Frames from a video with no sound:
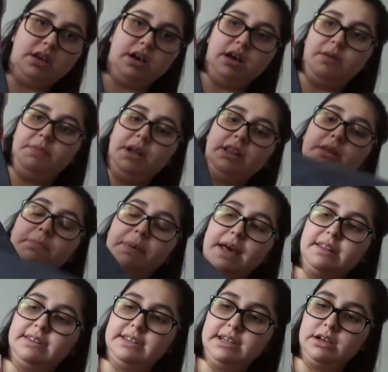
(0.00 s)
Um, not the
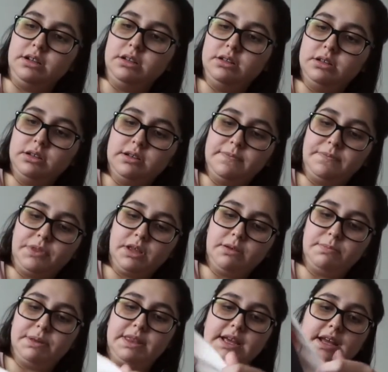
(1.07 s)
best deal,
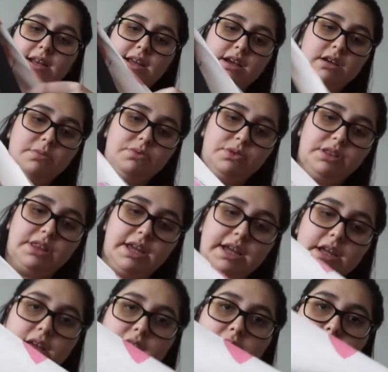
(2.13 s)
but then it comes with
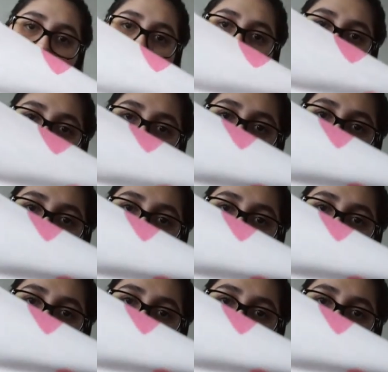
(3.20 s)
like a